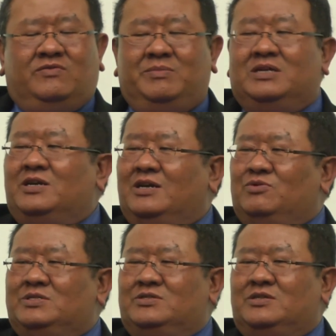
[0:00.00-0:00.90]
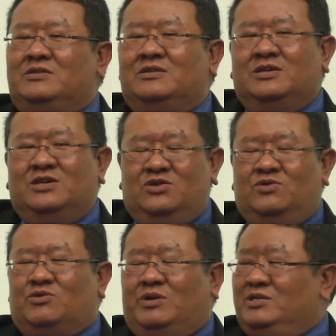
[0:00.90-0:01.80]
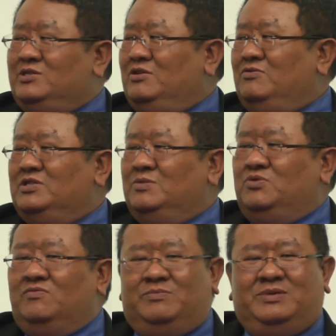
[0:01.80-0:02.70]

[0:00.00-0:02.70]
a major acquisition requiring shareholders' approval,